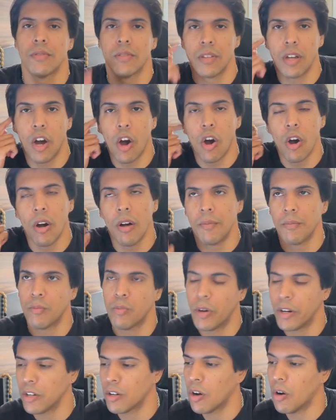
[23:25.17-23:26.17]

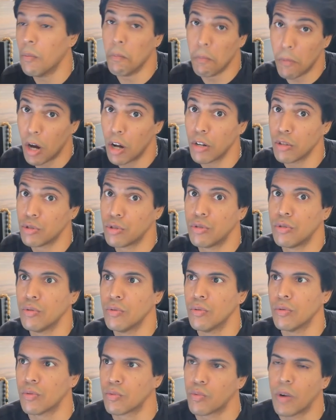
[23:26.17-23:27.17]
what do you call models
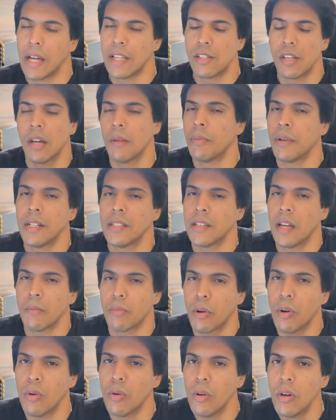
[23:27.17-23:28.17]
to rise up, but it's like,
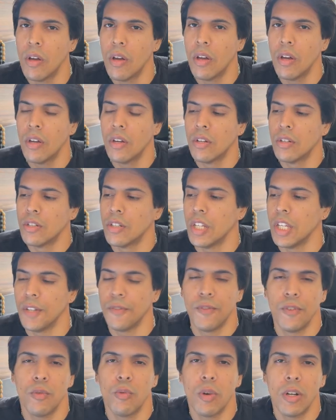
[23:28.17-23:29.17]
bro,
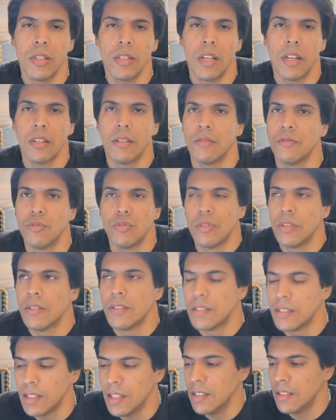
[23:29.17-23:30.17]
if you want
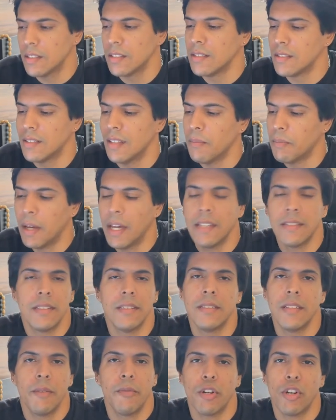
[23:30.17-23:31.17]
the best
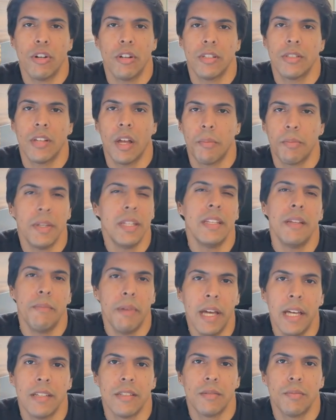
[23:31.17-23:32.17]
is never gonna stop being the
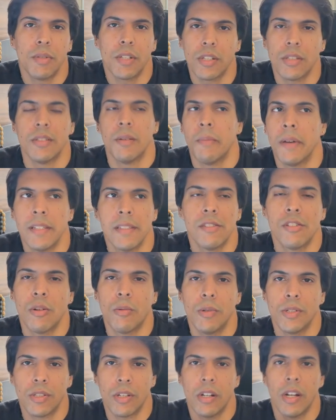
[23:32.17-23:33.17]
best, because the best is
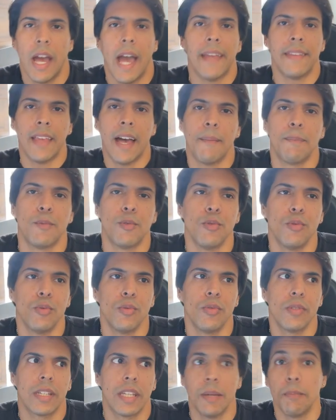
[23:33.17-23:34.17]
always gonna adapt to
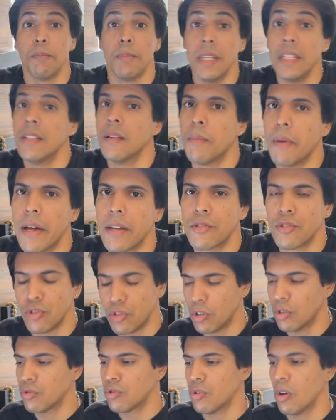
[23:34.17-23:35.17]
keep being the best.
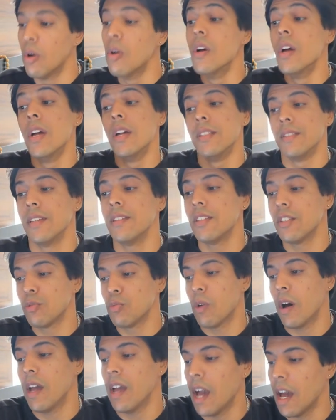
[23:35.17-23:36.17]
So this is
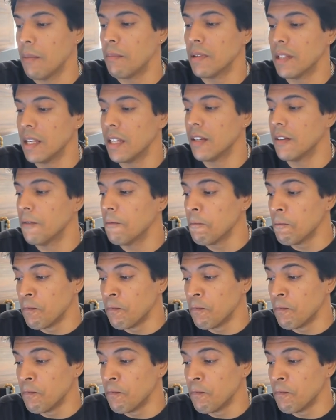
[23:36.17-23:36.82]
why I believe,